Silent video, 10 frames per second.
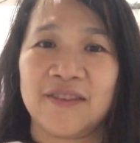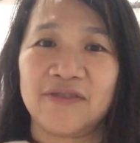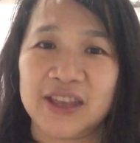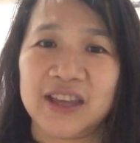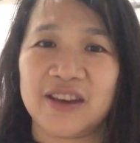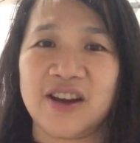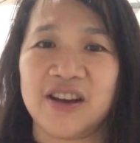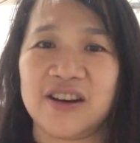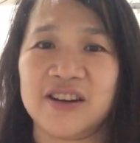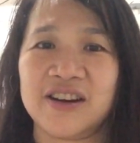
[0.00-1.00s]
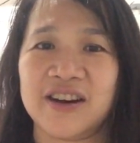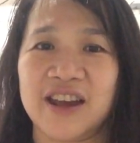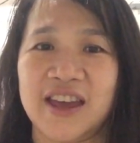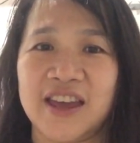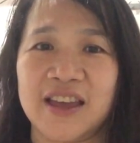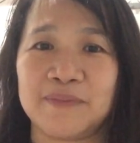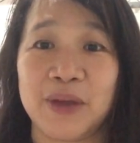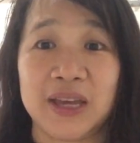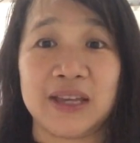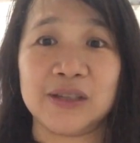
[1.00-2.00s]
vinegar and
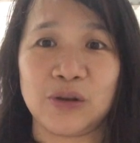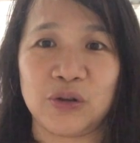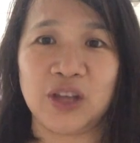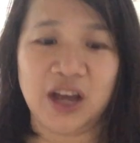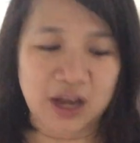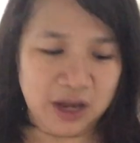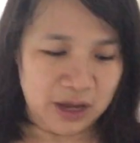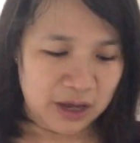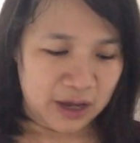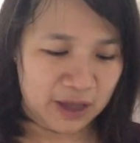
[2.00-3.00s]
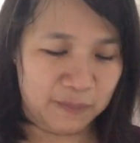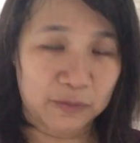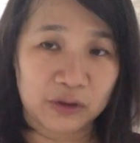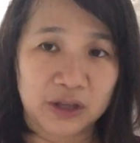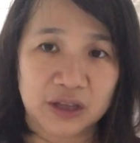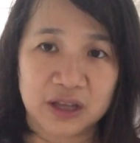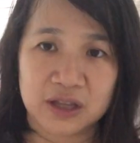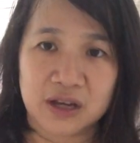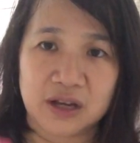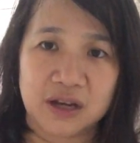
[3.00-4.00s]
baking soda, and I put it
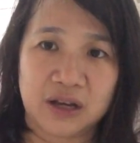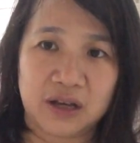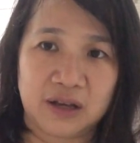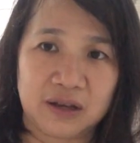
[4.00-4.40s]
in a